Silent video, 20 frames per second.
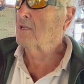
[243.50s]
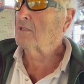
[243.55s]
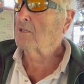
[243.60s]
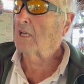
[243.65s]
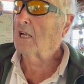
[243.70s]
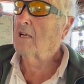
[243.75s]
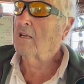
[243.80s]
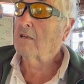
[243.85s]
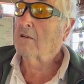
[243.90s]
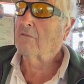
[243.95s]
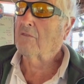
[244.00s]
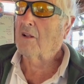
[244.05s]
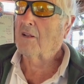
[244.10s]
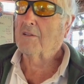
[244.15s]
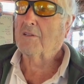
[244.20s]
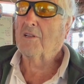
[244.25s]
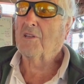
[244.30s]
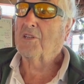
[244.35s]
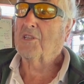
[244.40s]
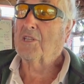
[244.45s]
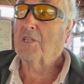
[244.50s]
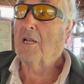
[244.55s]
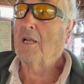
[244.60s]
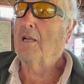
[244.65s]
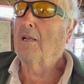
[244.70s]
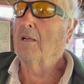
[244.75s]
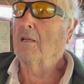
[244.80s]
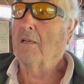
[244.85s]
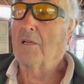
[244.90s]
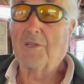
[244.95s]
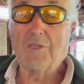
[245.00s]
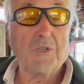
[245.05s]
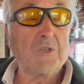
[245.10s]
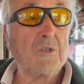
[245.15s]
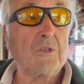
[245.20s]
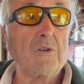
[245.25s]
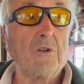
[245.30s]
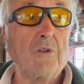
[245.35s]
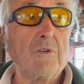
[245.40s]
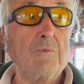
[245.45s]
kind of like they stay and listen
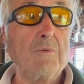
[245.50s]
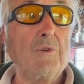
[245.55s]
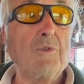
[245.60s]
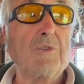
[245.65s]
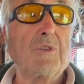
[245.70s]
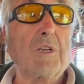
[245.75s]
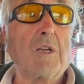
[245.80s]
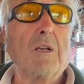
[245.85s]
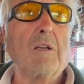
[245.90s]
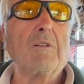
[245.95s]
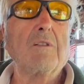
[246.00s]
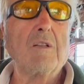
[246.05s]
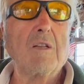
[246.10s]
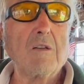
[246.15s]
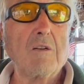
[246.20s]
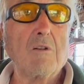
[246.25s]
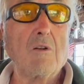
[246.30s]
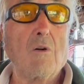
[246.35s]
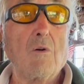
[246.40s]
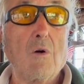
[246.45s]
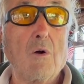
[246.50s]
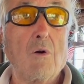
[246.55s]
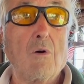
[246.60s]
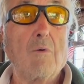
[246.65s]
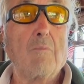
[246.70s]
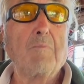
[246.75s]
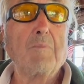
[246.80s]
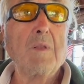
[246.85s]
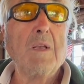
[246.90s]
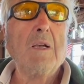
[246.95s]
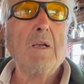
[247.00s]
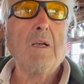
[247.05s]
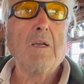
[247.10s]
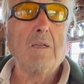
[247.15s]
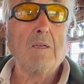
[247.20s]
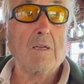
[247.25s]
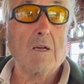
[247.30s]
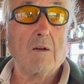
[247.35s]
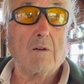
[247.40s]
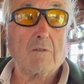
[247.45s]
to the music and then go home.
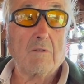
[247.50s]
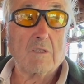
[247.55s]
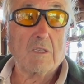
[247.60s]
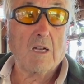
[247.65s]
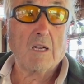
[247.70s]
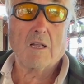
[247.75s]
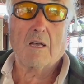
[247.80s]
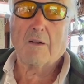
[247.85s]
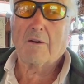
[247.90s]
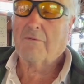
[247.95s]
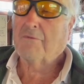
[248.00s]
Now, a lot of